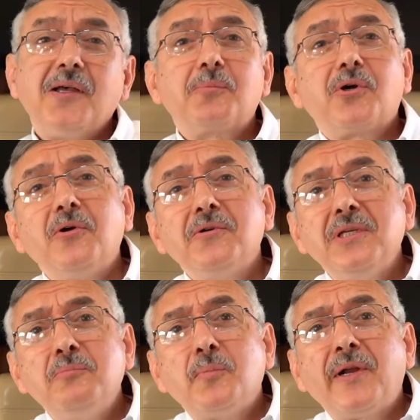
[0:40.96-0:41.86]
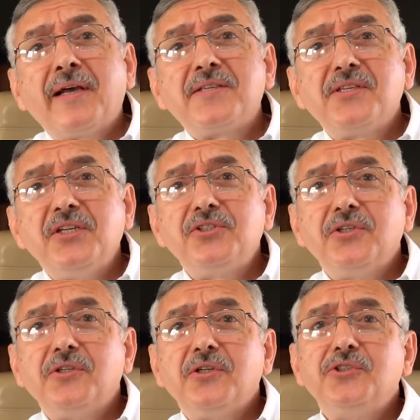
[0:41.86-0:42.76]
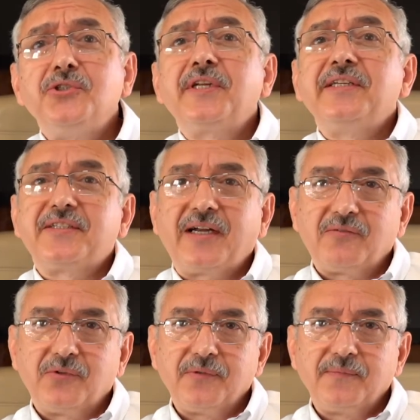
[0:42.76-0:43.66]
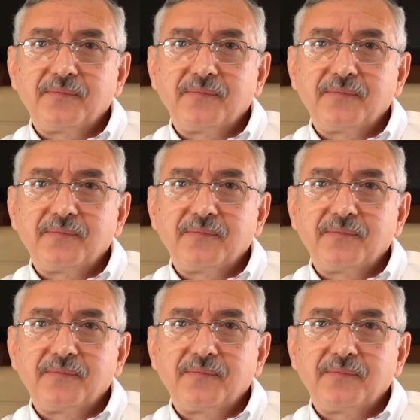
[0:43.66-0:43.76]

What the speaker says: Prolonged immobilization during travel,